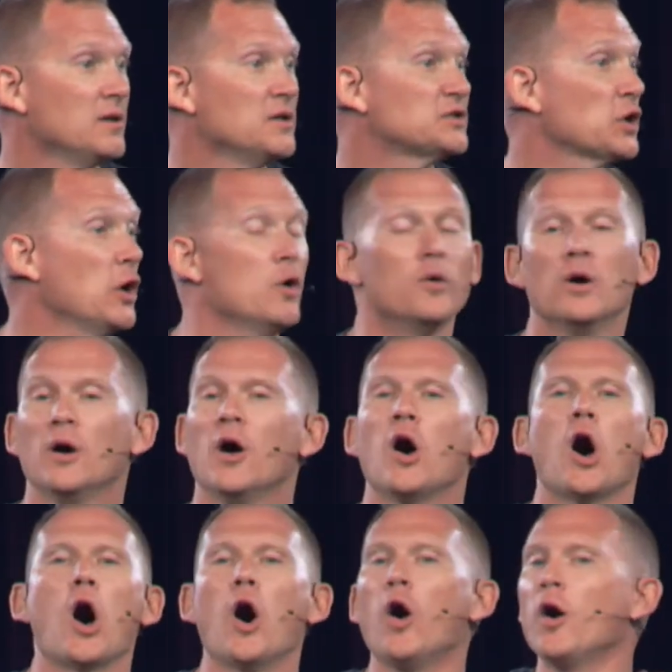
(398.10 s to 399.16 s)
So,
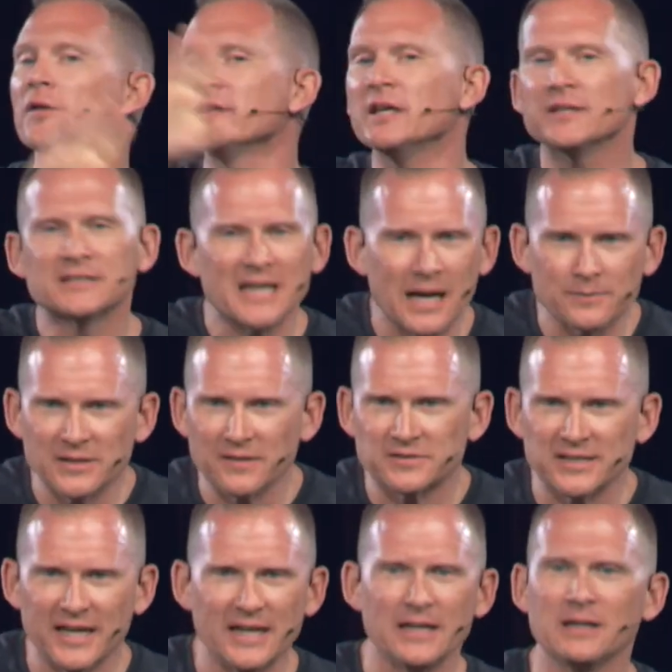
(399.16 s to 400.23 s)
all the other times I've
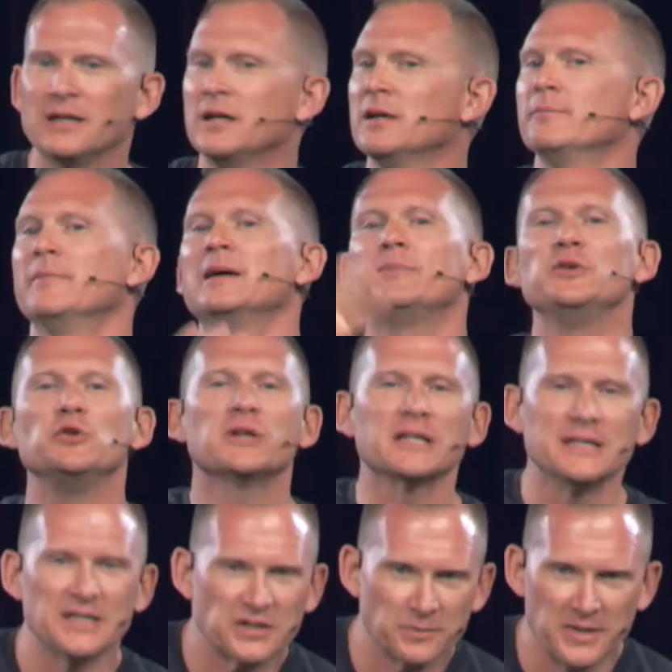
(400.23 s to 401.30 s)
said it, maybe you
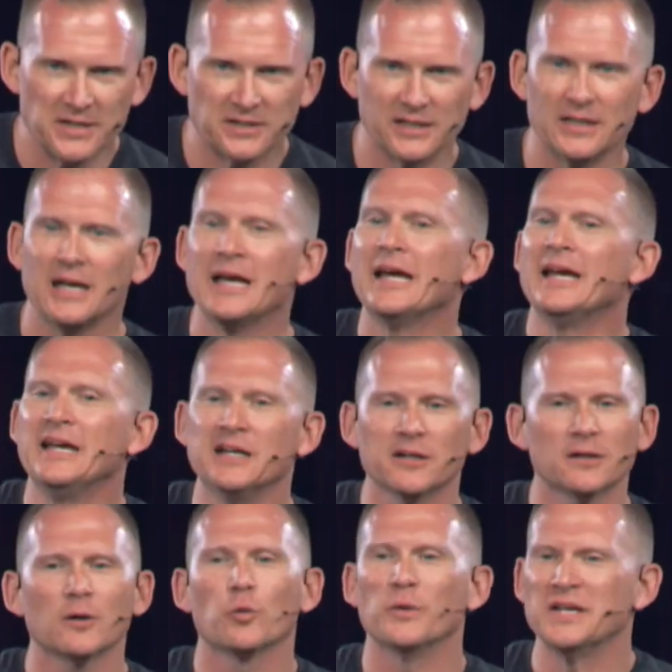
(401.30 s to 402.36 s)
can dismiss it.
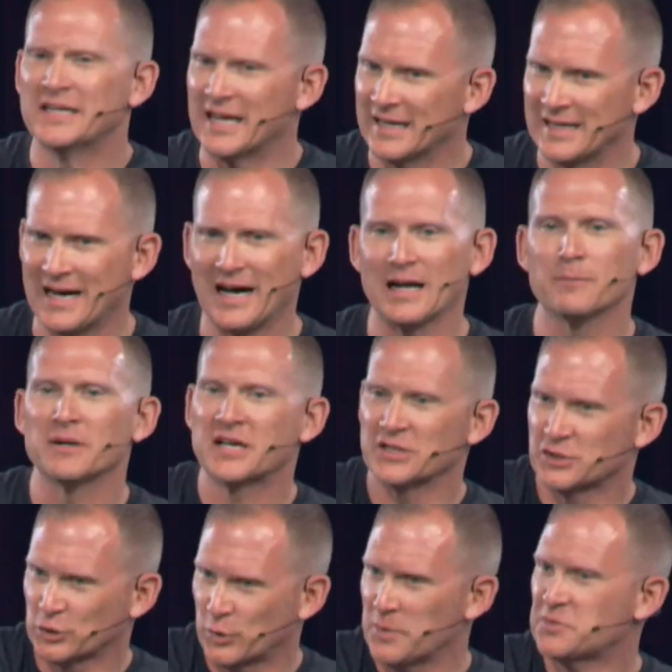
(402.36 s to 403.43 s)
Here, we cannot
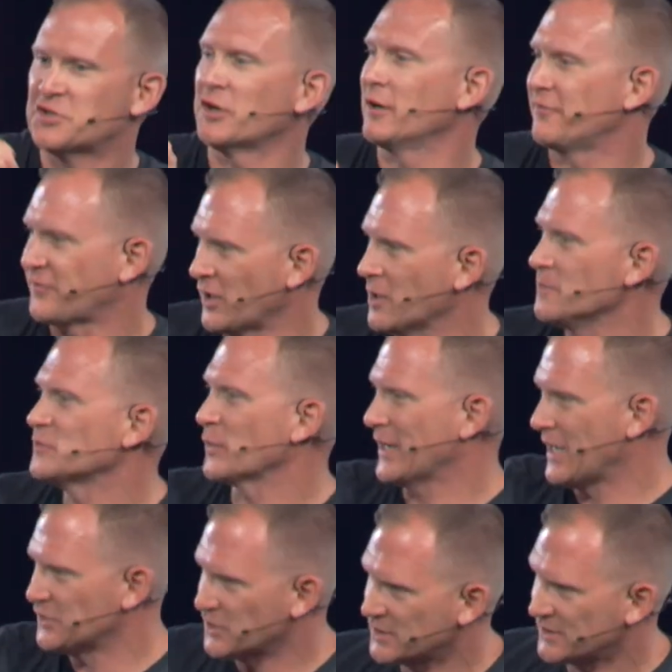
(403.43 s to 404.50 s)
because scripture affirms what
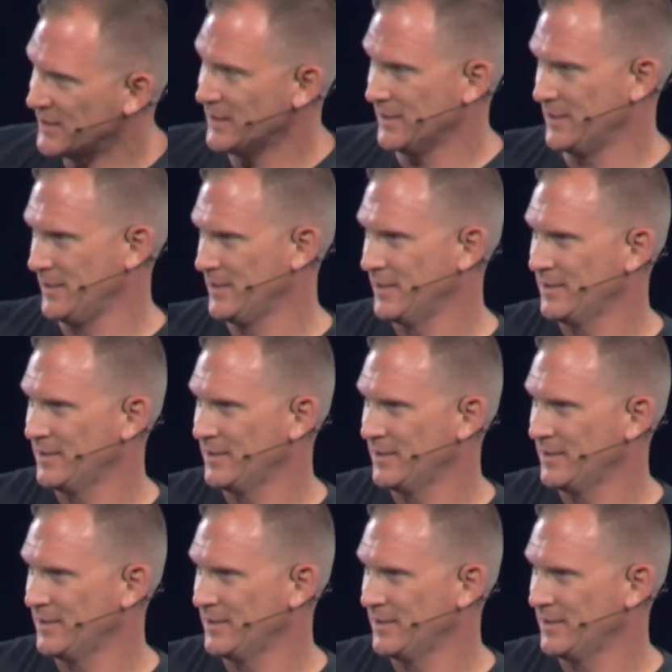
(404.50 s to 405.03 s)
I just said.